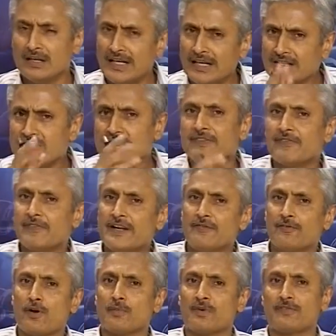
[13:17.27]
Let us refrain
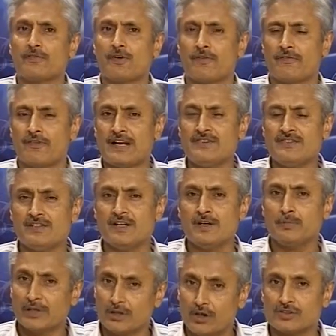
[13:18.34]
from it, friends,
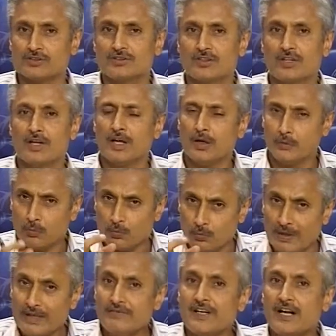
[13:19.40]
because
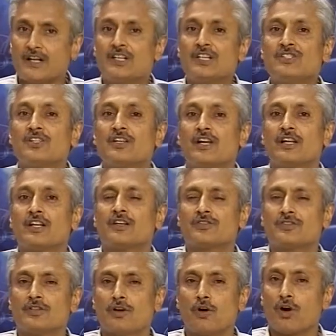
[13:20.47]
when we are teaching
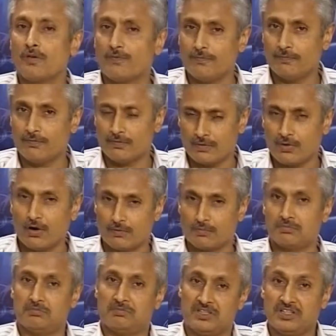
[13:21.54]
English or
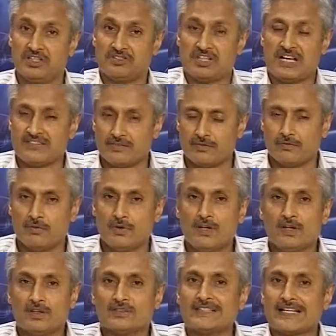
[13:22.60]
English as
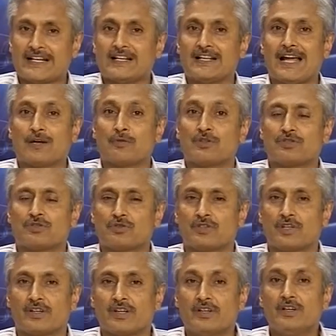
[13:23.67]
a second language to
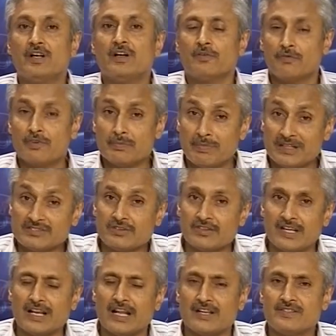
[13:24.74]
children, we must
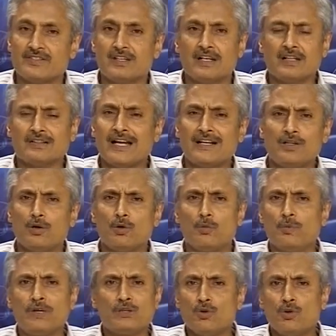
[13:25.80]
realize that
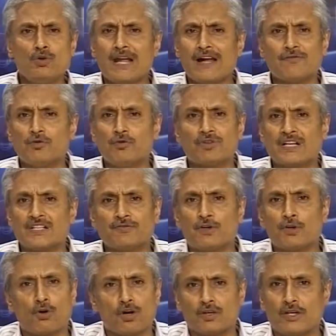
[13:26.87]
we don't have to transfer
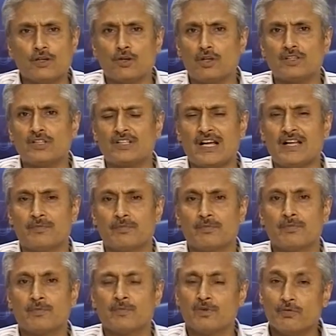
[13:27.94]
content all the time.
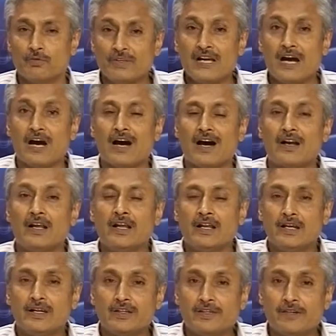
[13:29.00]
We are
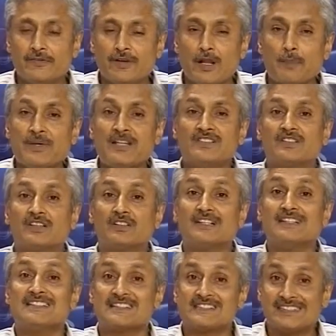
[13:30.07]
developing
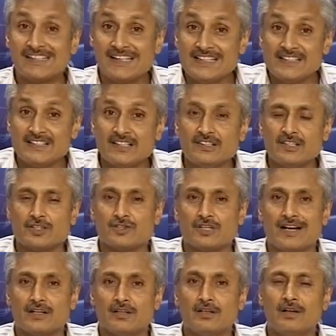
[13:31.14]
certain skills in the
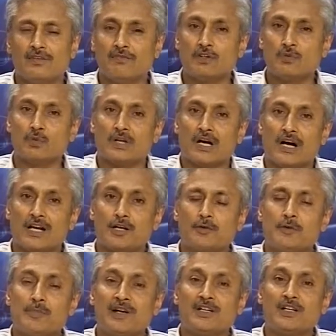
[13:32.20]
child which would
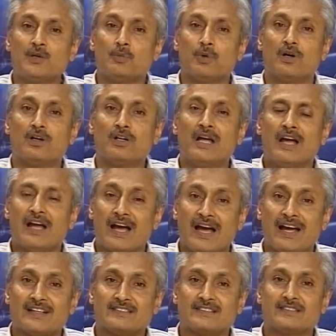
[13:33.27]
ultimately work
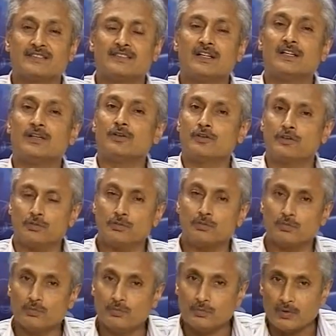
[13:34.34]
as
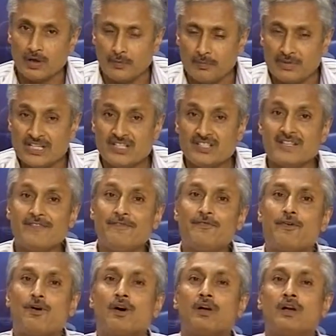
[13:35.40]
a medium
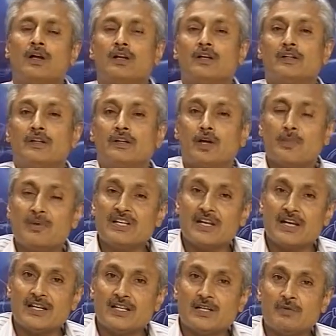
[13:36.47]
for
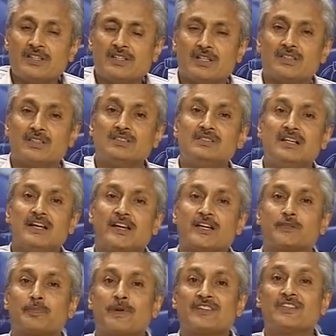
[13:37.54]
communicating with others,
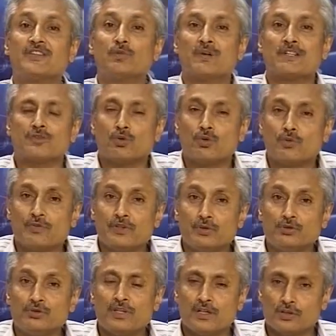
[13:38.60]
expressing one's own
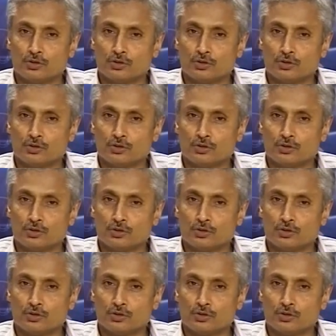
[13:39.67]
views.